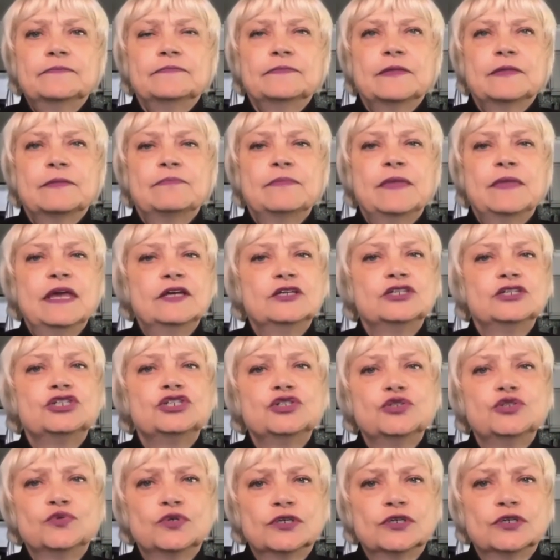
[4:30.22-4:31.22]
make
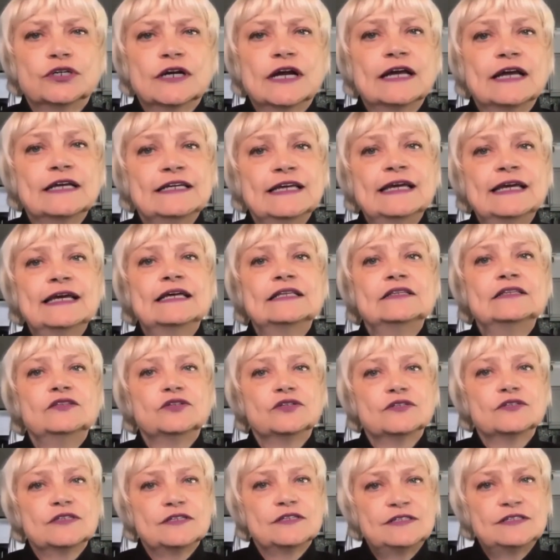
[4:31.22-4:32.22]
sure, again,
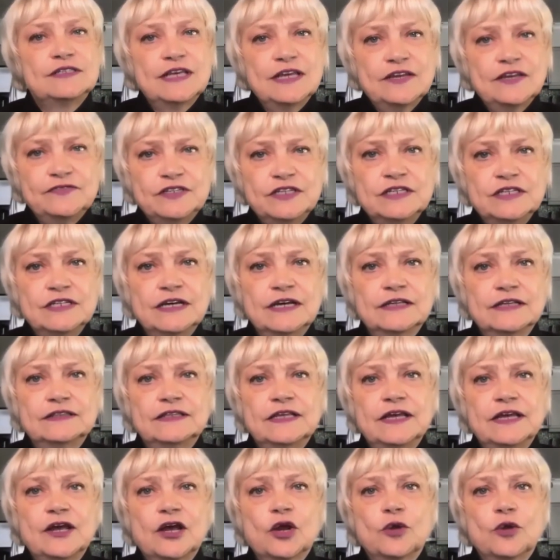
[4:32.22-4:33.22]
there's a safety net
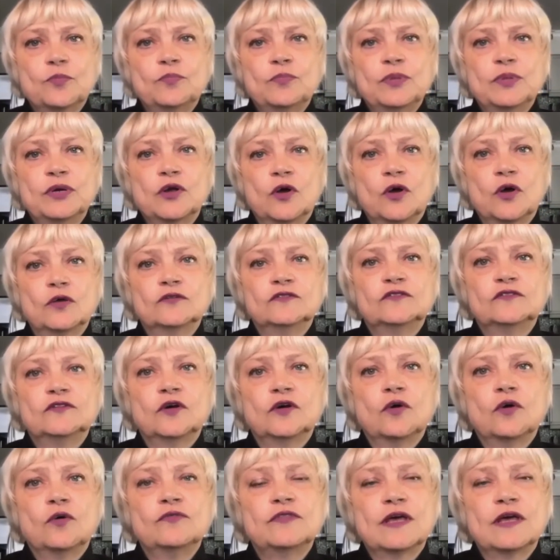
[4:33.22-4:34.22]
there, but
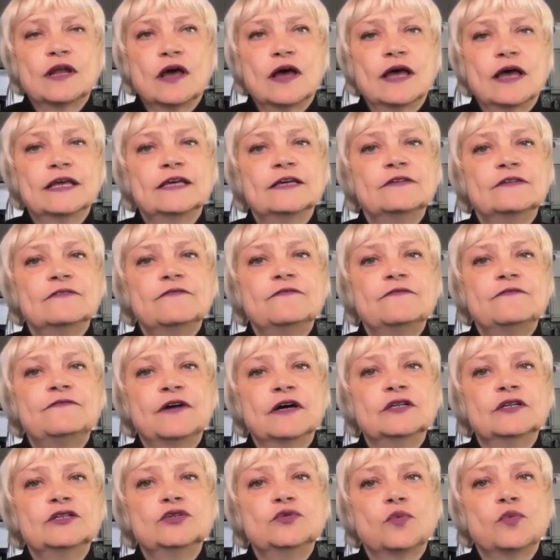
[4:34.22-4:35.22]
also that I can
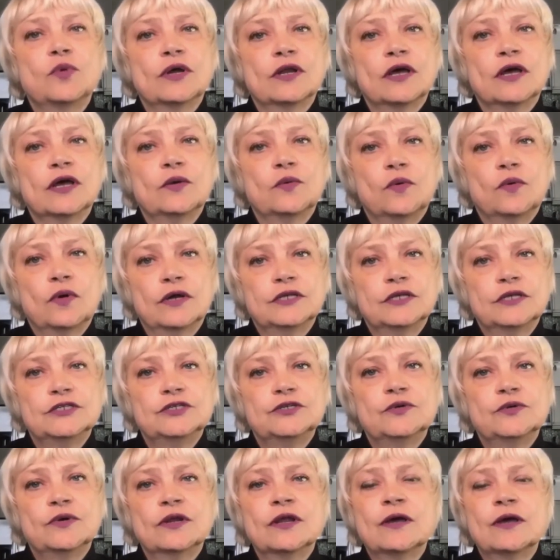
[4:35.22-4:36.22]
fund what I want to
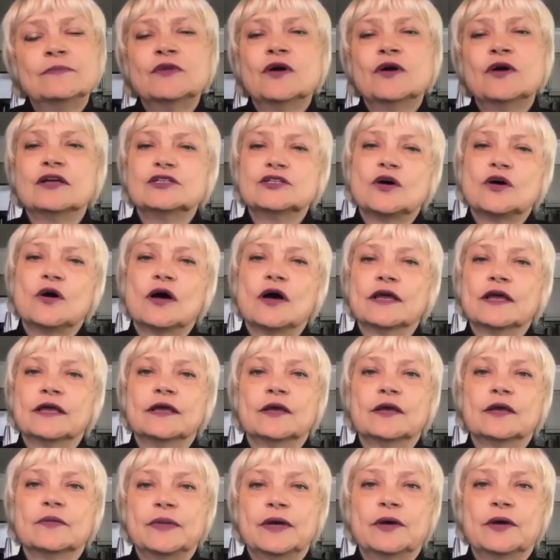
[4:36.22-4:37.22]
do? And I'm not
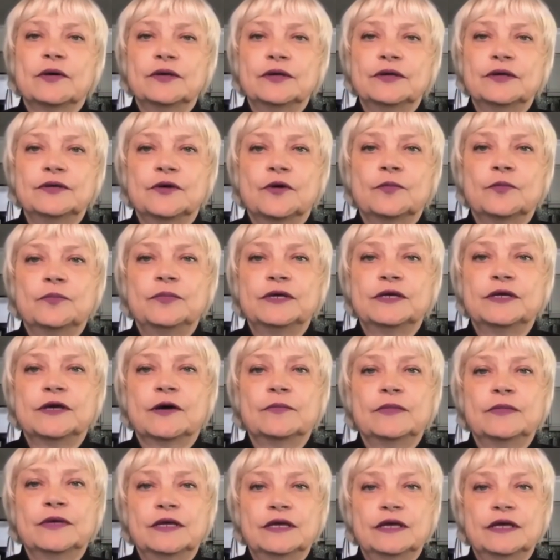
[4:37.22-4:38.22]
talking about,
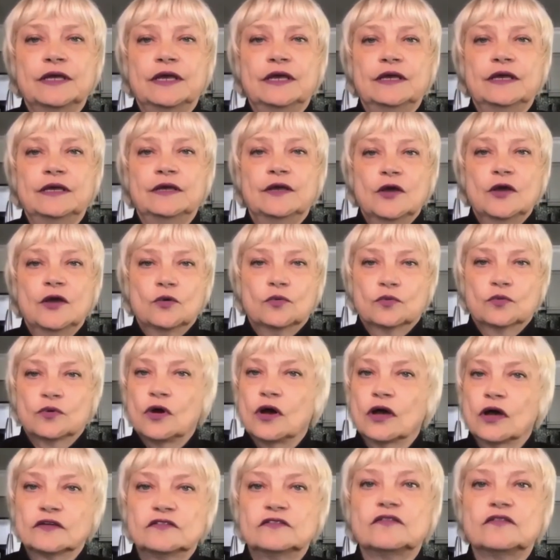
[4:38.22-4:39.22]
becoming a
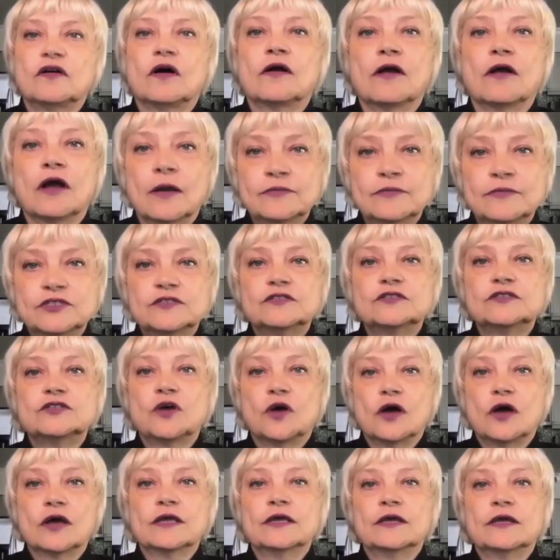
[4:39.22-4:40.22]
rock star. I'm just
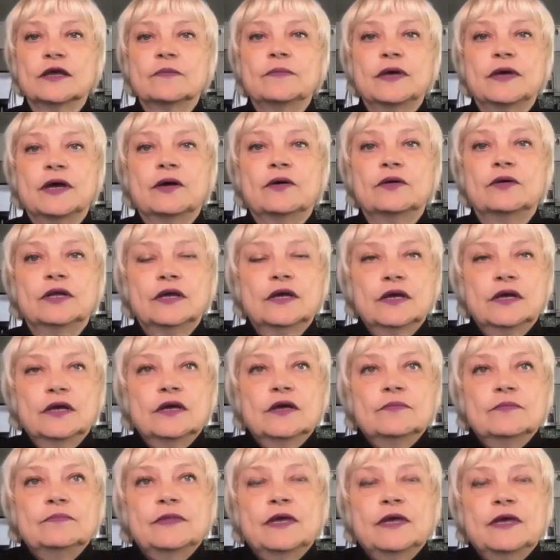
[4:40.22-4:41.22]
talking about
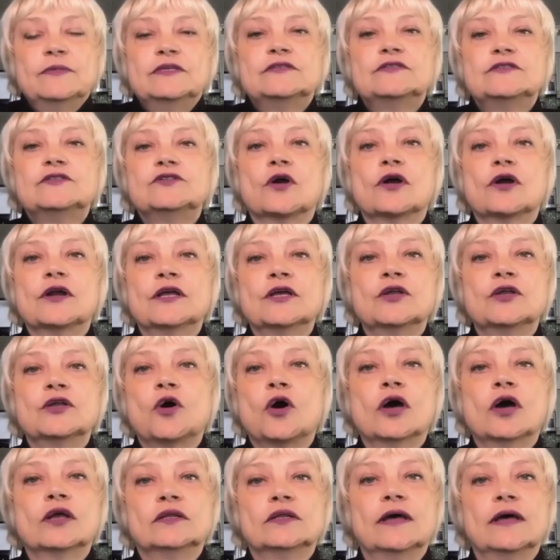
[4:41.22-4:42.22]
maybe starting an
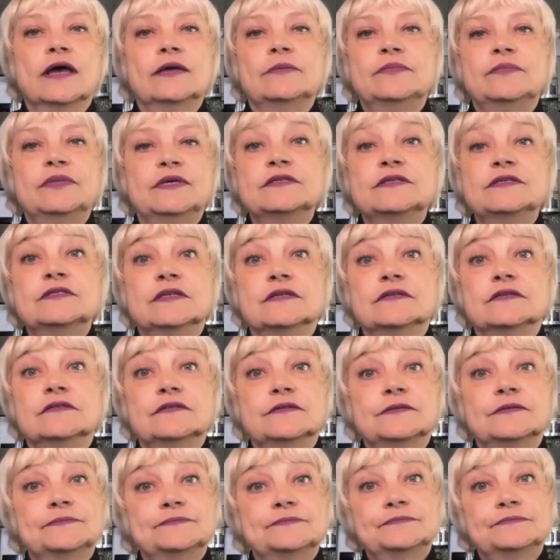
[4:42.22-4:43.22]
online business.
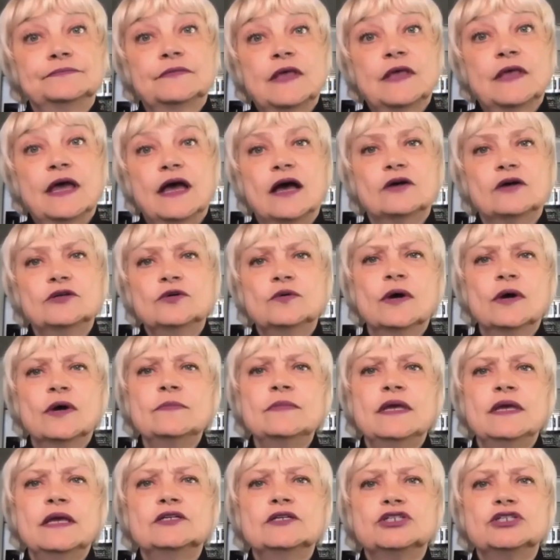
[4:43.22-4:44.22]
How do I
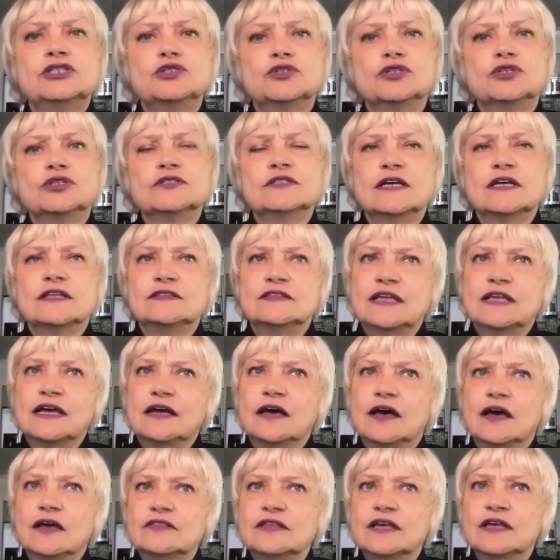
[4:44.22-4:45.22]
make sure that
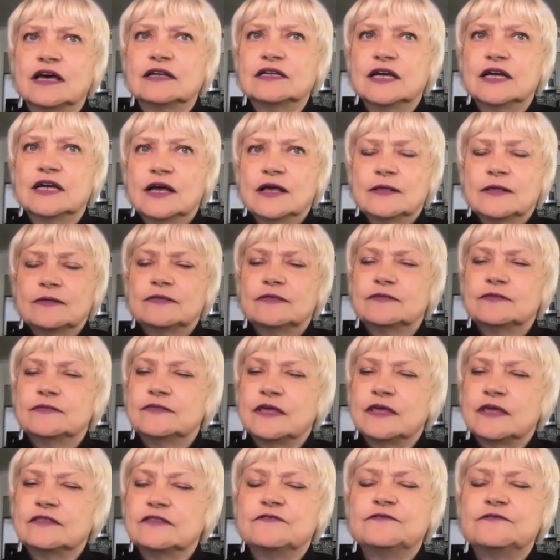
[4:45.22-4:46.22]

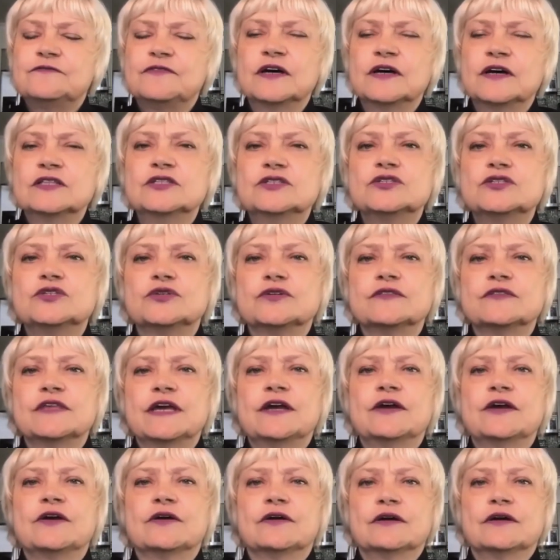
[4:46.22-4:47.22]
the funds are
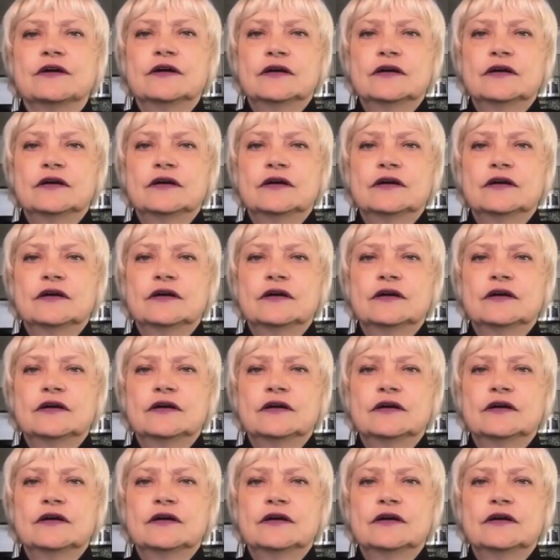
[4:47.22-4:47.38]
there?